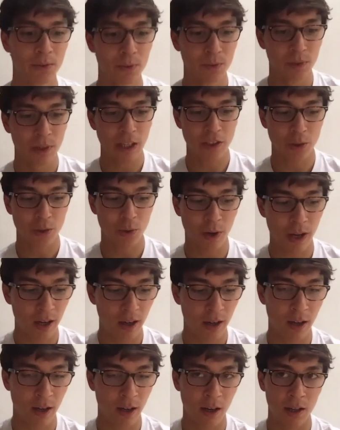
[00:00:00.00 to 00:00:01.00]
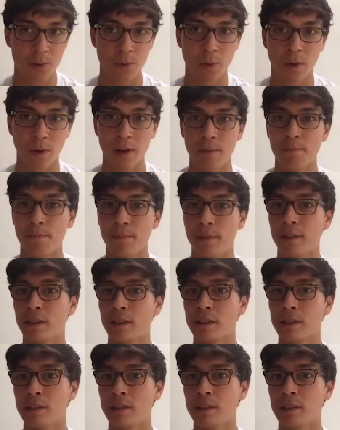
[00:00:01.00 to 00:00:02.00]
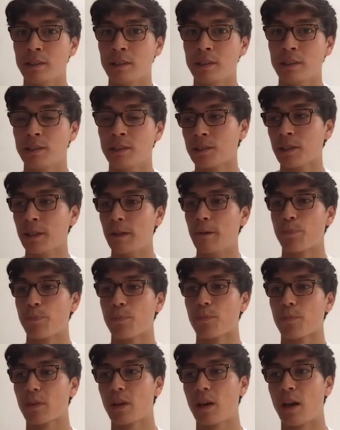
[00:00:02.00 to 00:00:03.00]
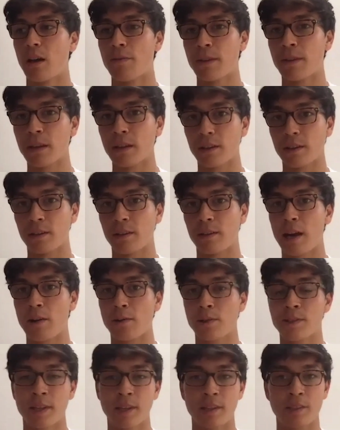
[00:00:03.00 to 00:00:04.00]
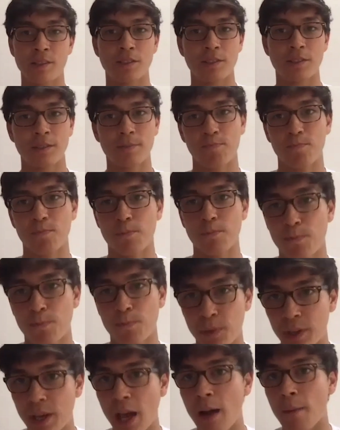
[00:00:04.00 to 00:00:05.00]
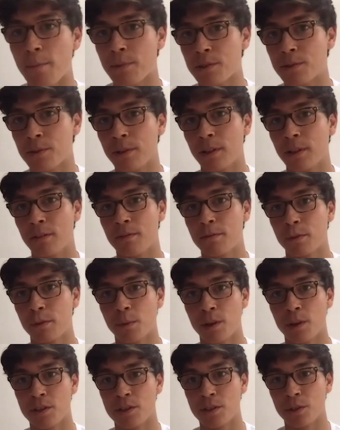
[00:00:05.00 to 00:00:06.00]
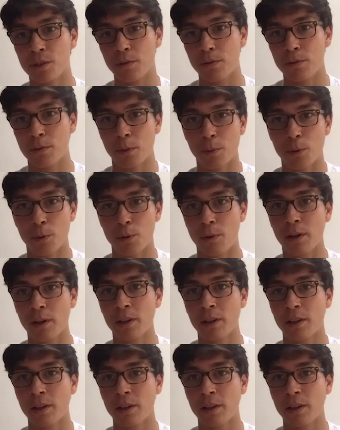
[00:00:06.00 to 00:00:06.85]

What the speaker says: That's quite a hard one, because I think nowadays the gap between Formula 2 and Formula 1